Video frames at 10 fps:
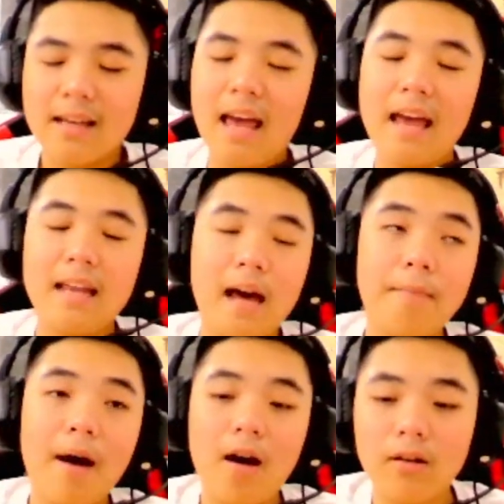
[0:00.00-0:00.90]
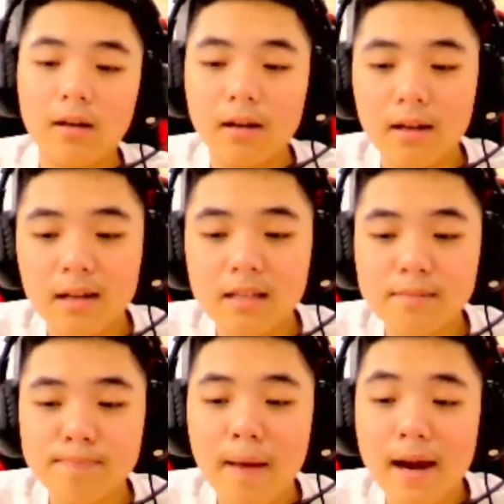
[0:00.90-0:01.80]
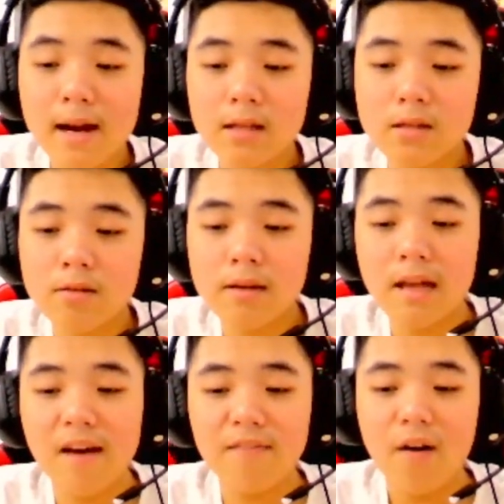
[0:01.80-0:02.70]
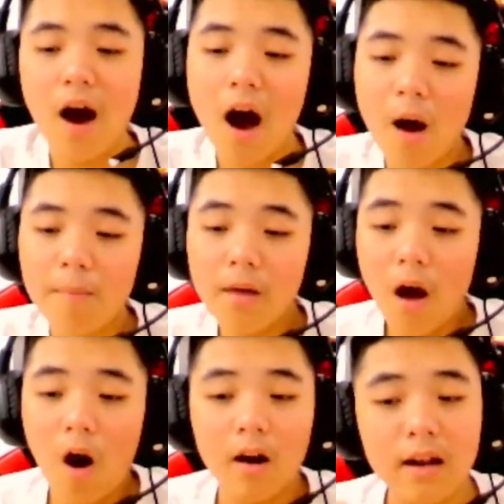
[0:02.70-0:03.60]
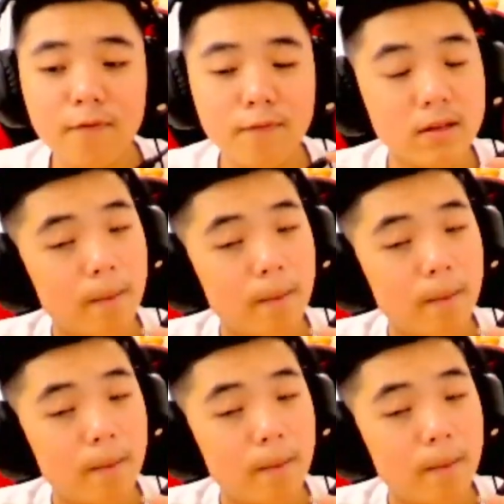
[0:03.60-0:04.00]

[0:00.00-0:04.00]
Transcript: And about it's better to live home or live with